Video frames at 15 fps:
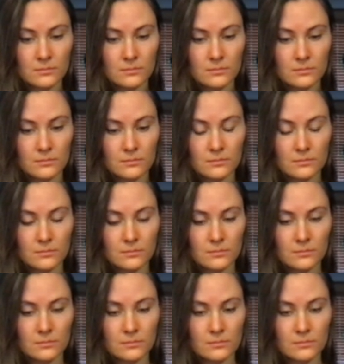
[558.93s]

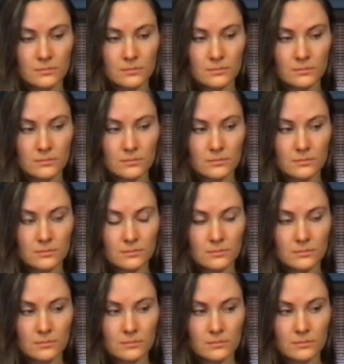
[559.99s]

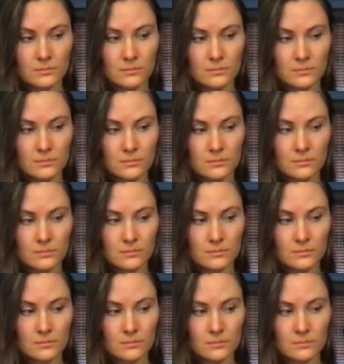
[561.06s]

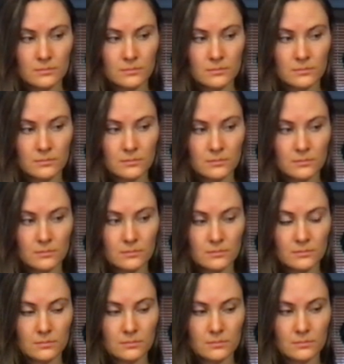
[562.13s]

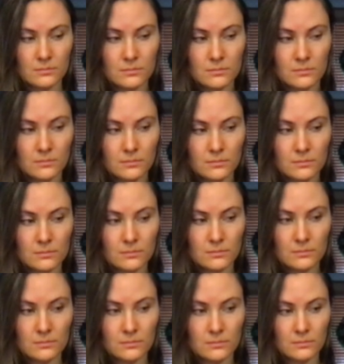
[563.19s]

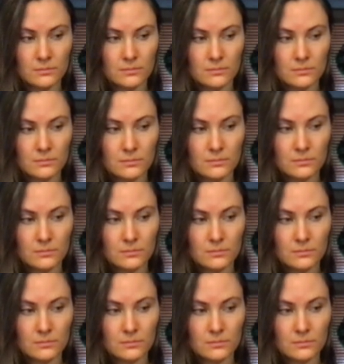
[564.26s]
The person shown says nothing.